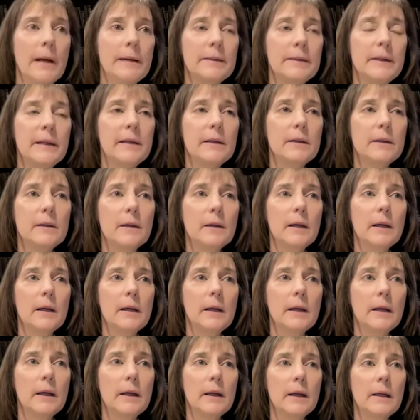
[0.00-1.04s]
think,
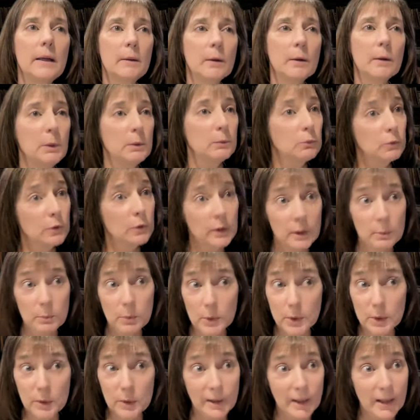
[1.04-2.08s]
and I'm going to be really
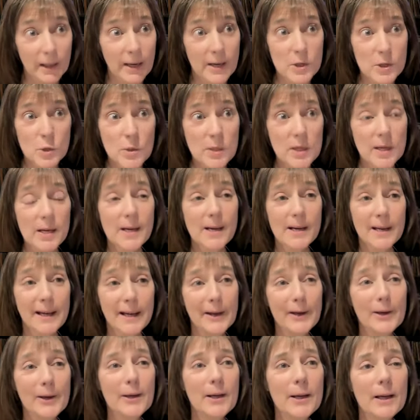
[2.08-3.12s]
brutally honest with you
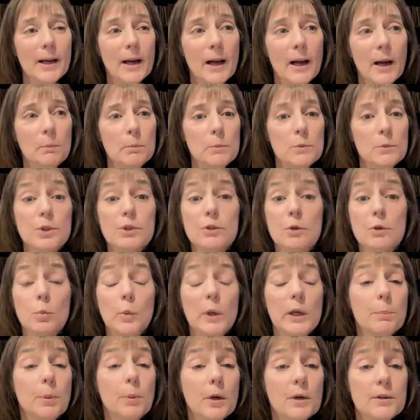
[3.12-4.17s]
here. She's a
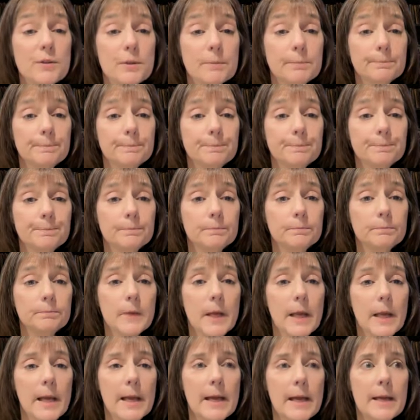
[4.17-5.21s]
weak person.
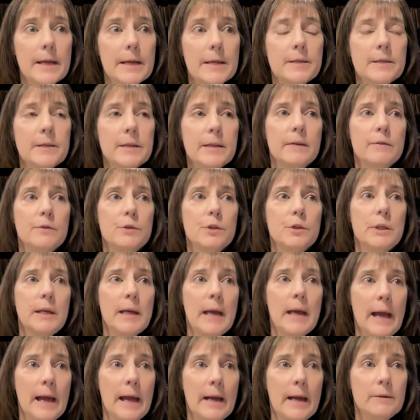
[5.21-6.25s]
And if she
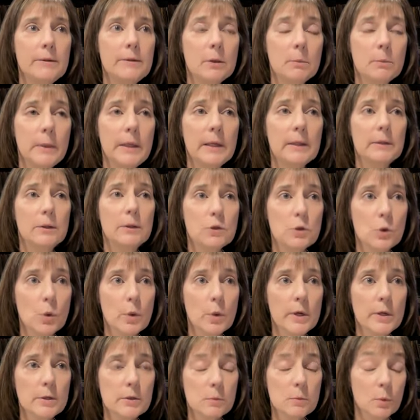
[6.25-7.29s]
had to make the
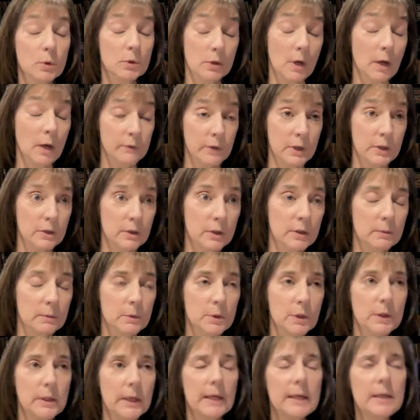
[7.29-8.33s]
choice, which obviously
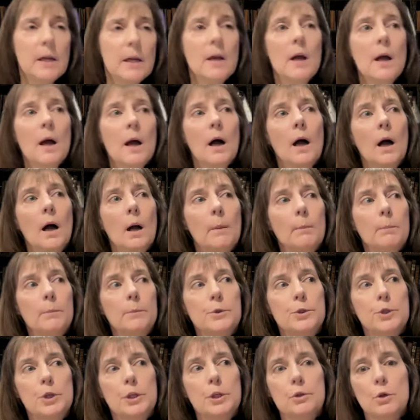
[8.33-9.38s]
she did,
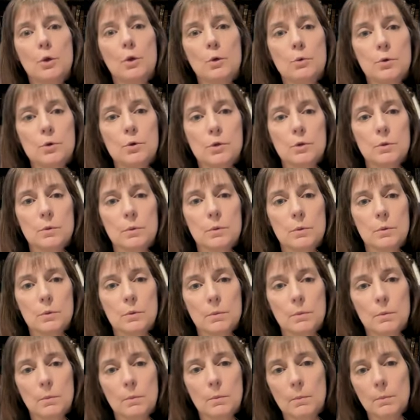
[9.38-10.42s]
she chose
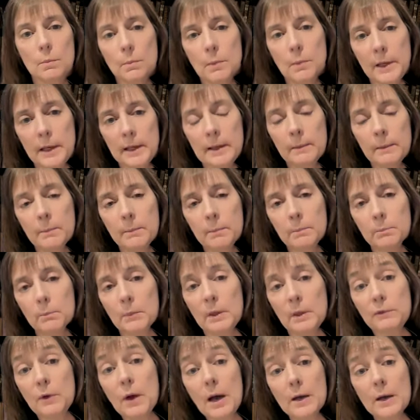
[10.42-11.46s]
him, my
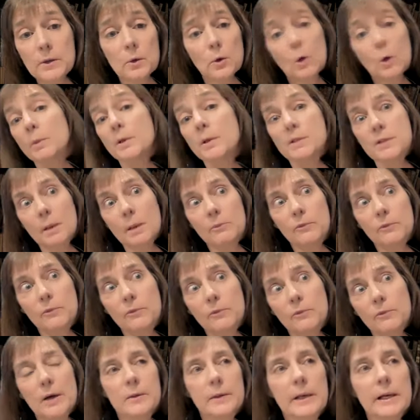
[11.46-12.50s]
father, or my stepfather,
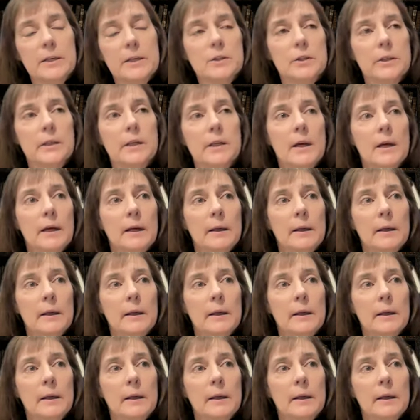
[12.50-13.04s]
actually,